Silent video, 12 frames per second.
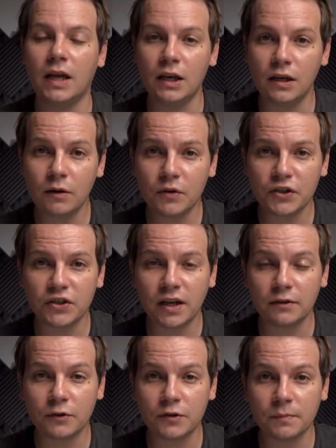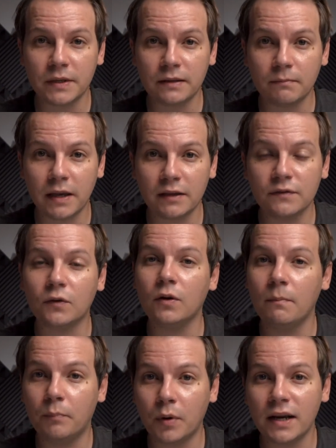A lower shutter speed makes for
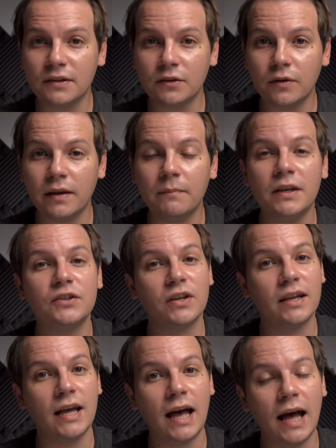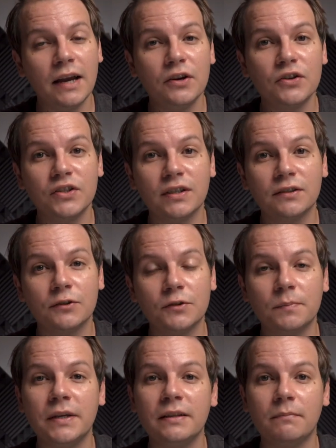a brighter image and a higher shutter
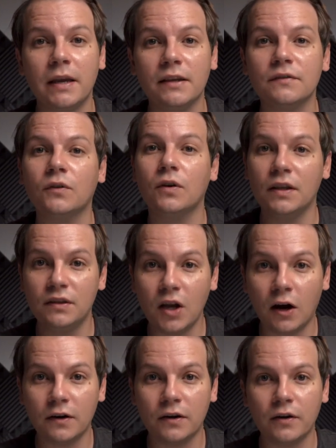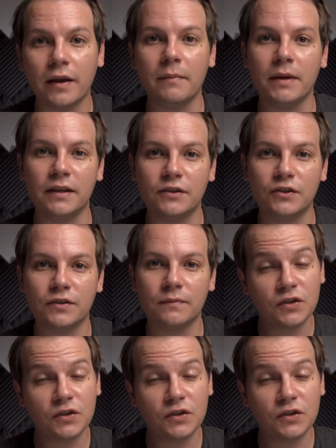speed makes for a darker image.